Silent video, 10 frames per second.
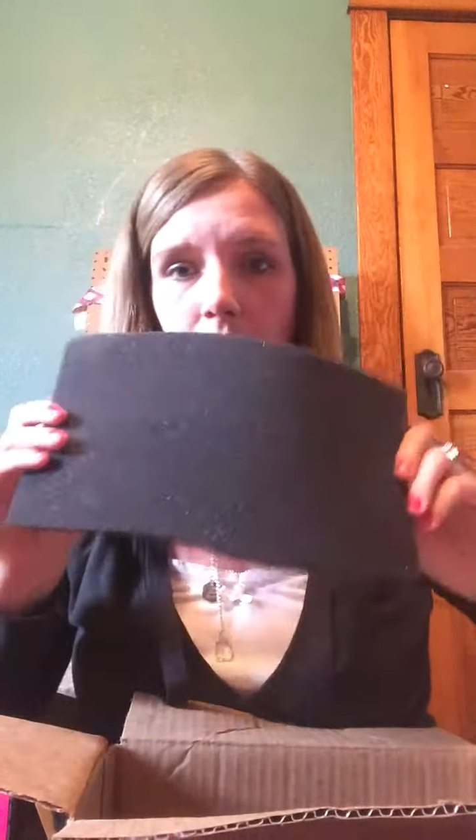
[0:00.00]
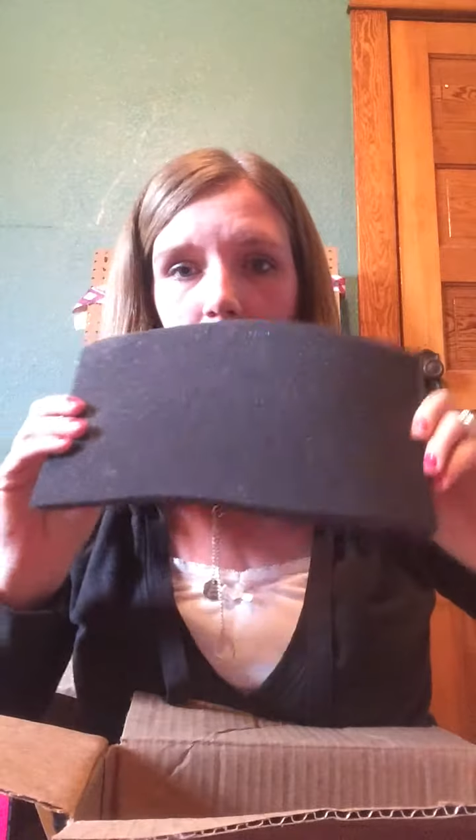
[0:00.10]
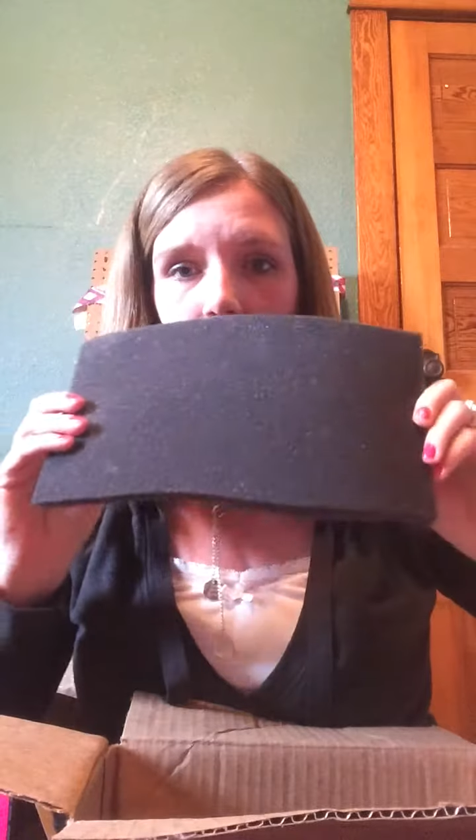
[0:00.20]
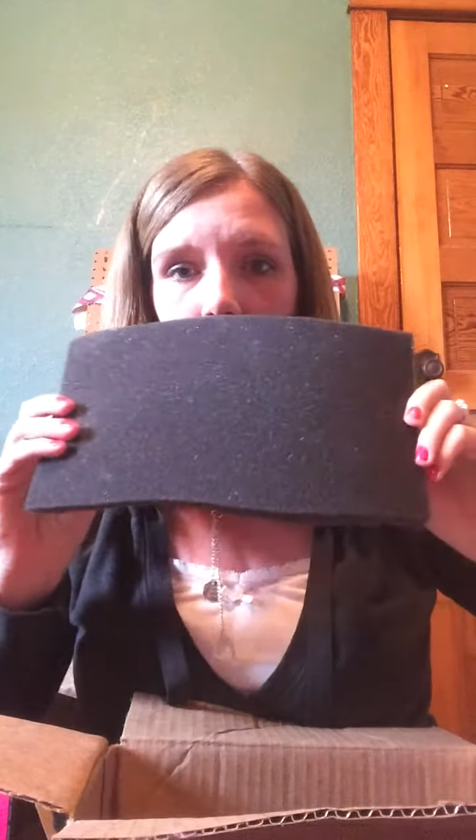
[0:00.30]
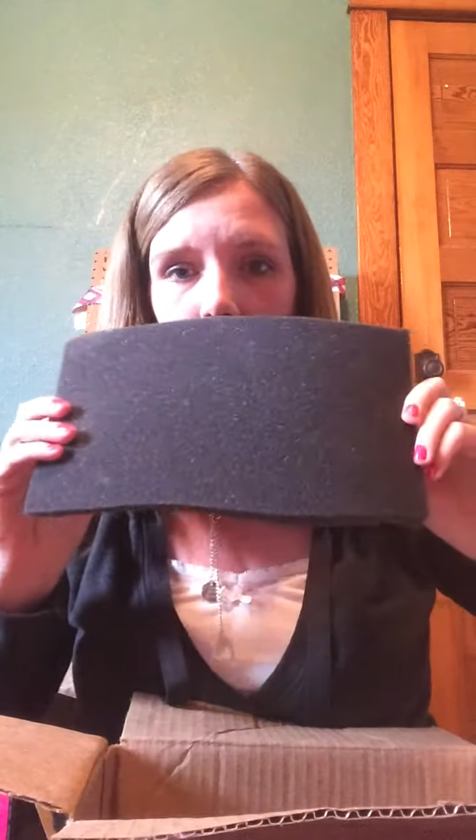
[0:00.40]
I
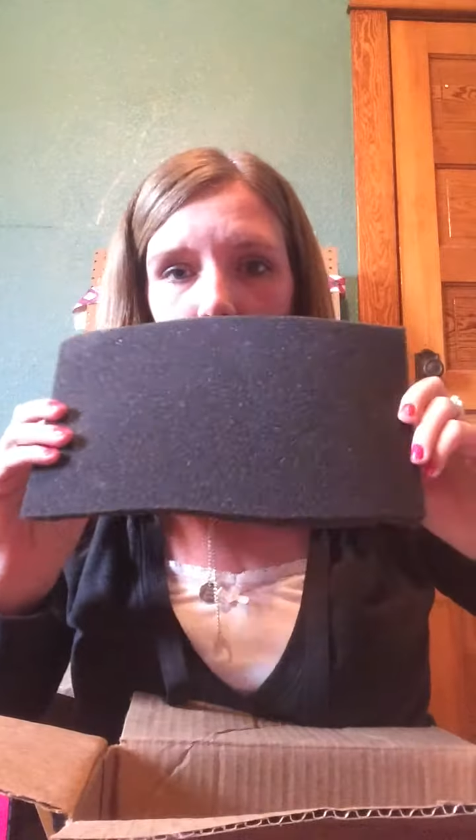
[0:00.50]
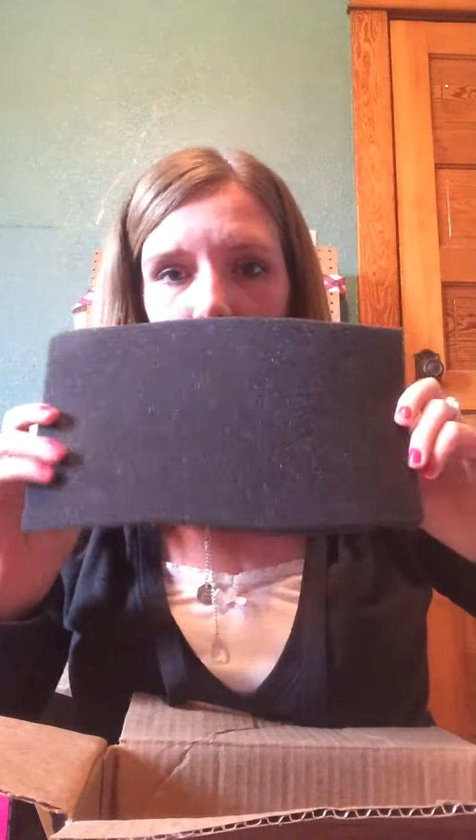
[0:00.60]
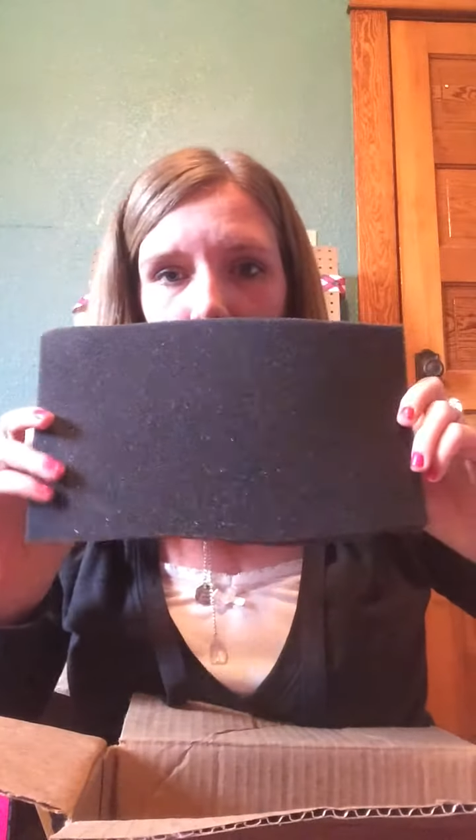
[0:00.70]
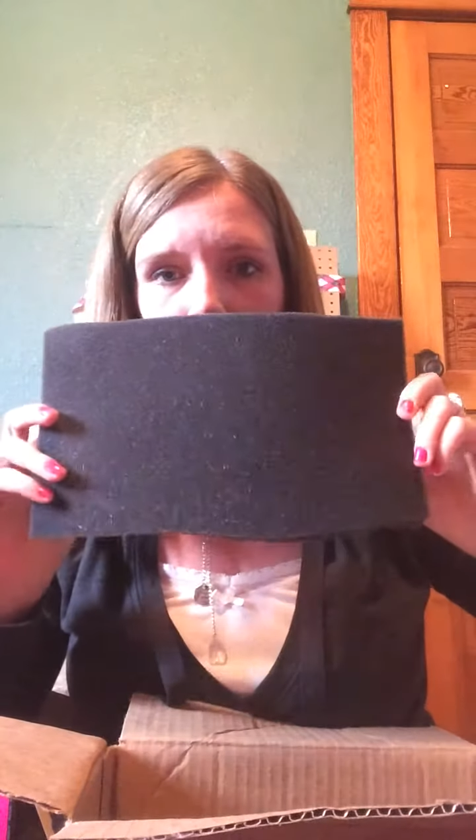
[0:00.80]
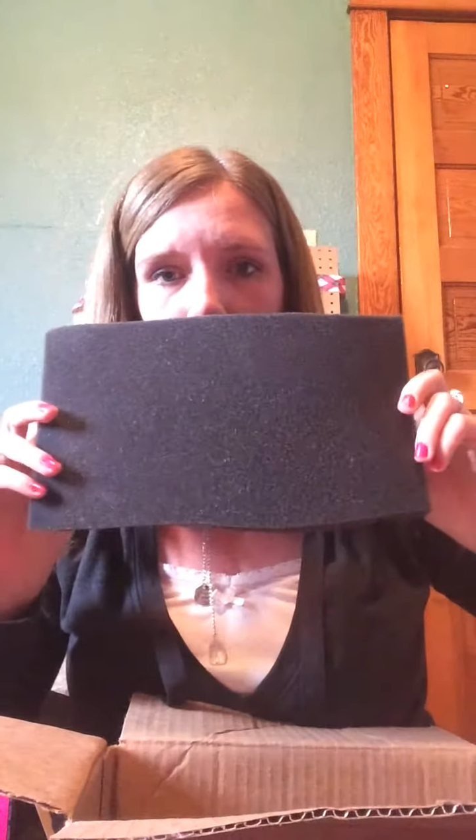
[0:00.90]
just cut
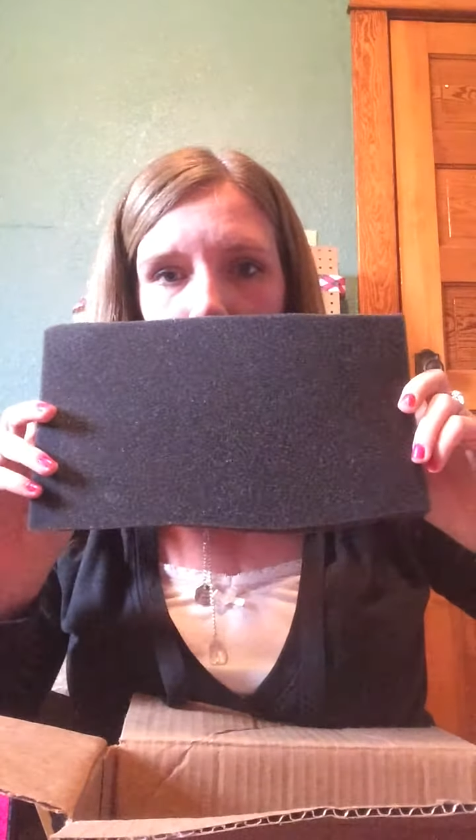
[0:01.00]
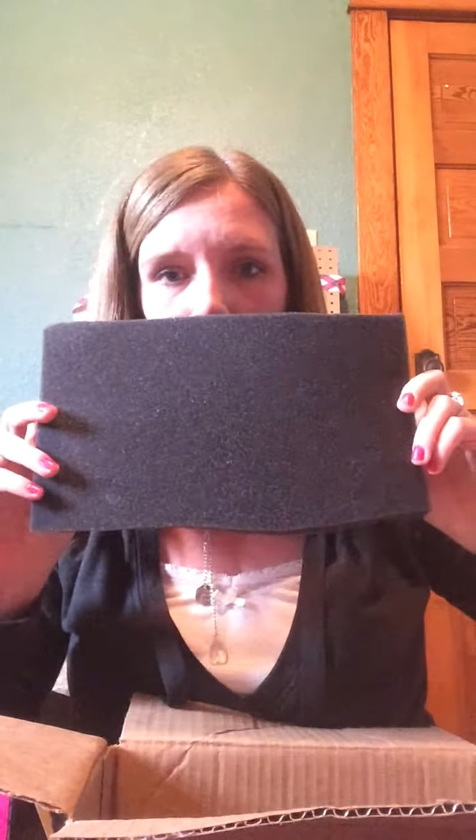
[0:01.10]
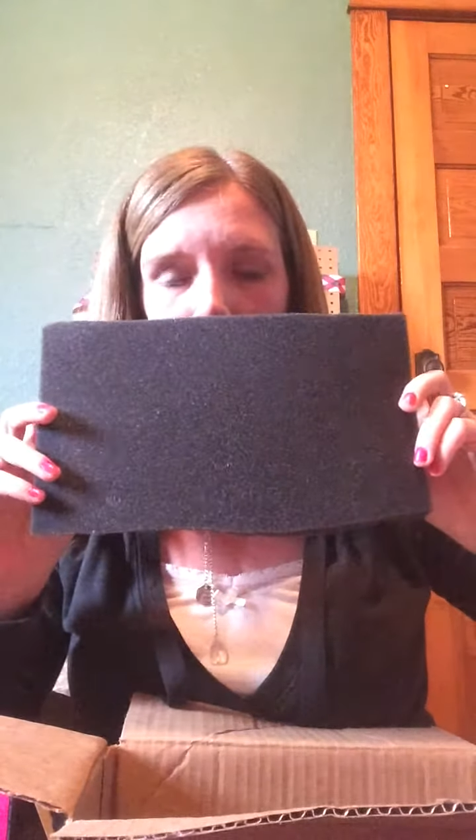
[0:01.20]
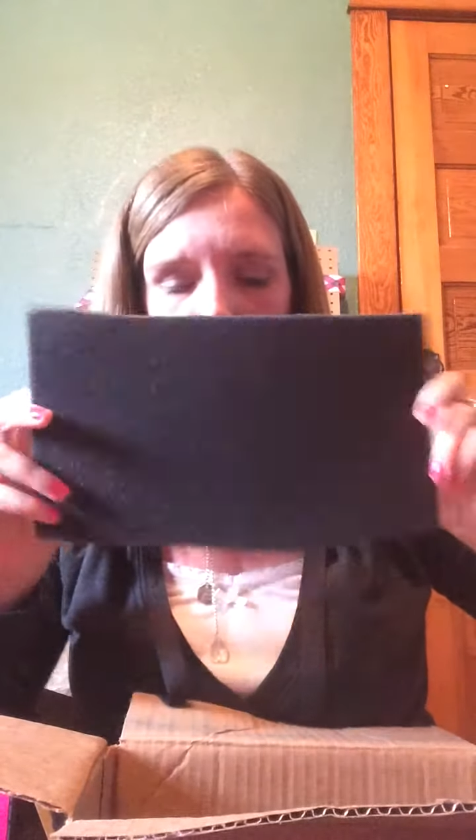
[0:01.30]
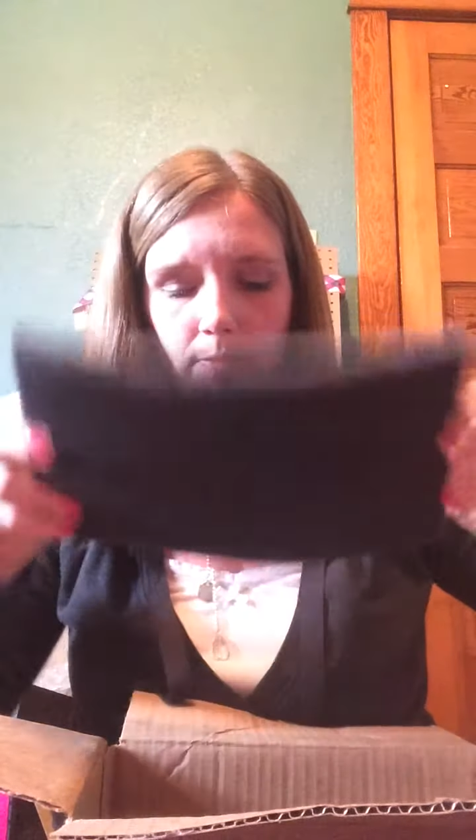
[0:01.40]
those up into
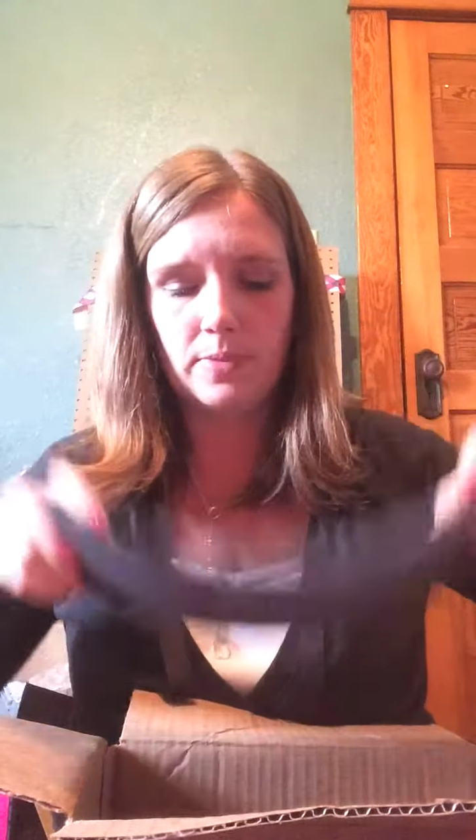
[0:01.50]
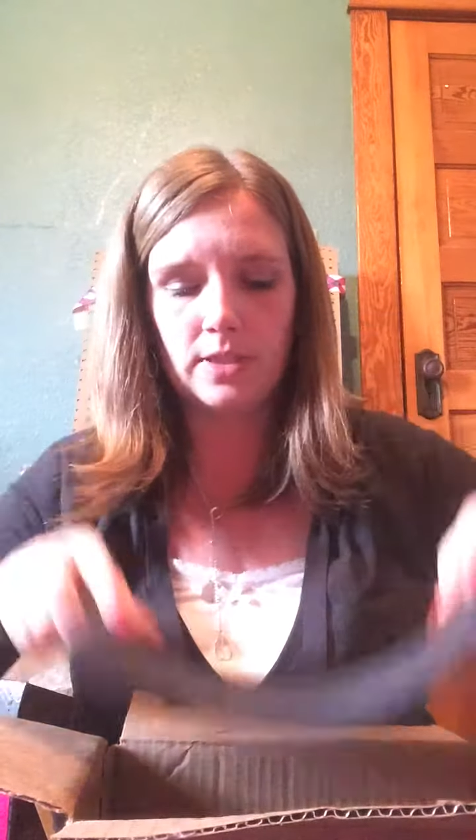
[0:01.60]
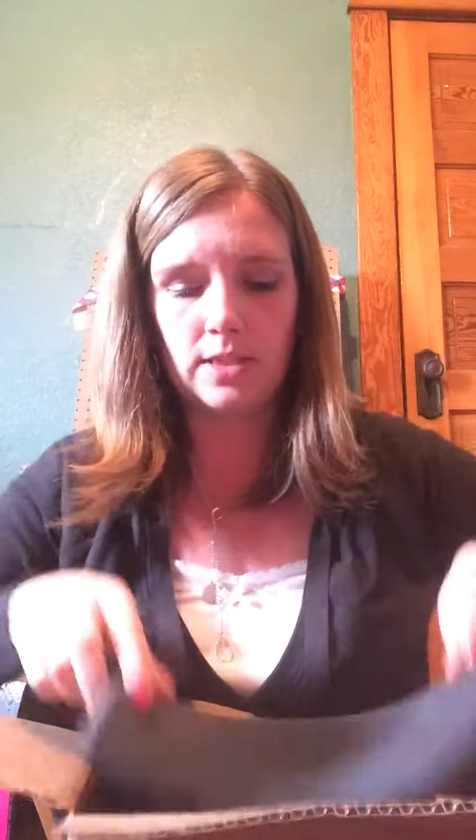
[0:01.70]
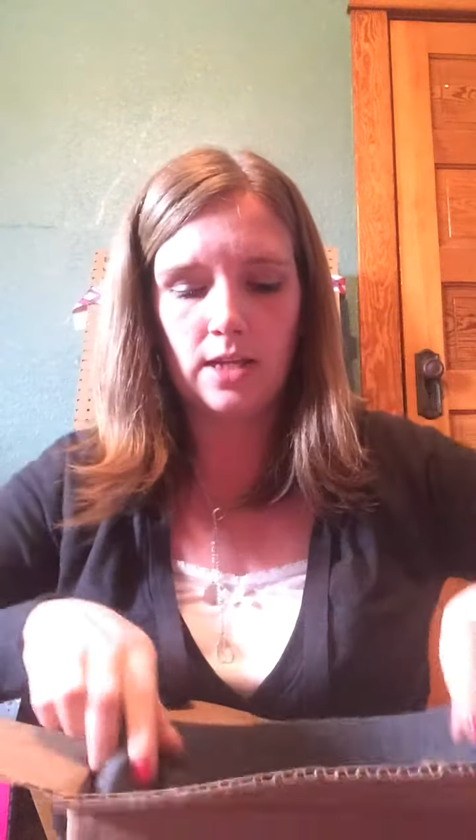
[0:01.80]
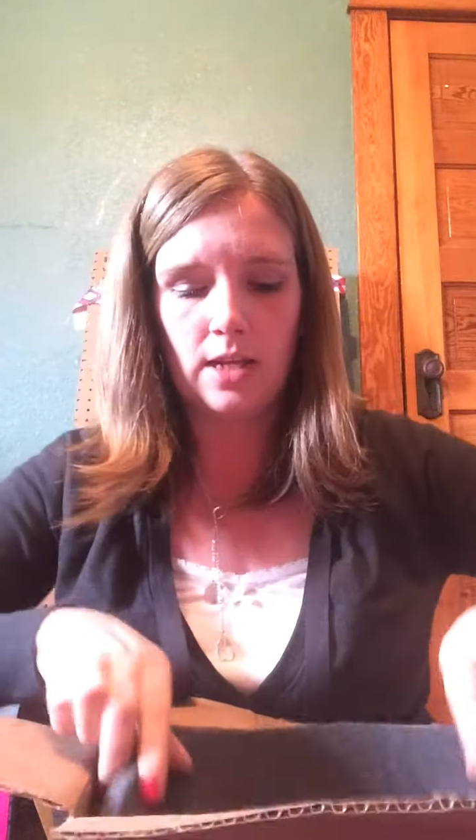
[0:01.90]

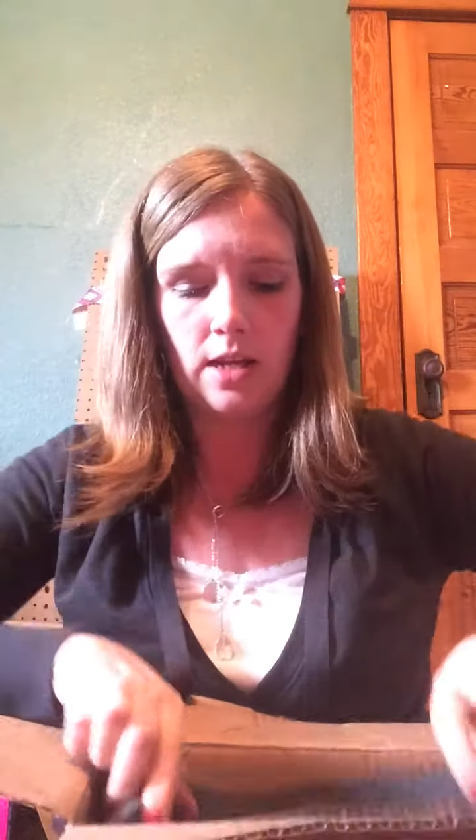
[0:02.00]
strips,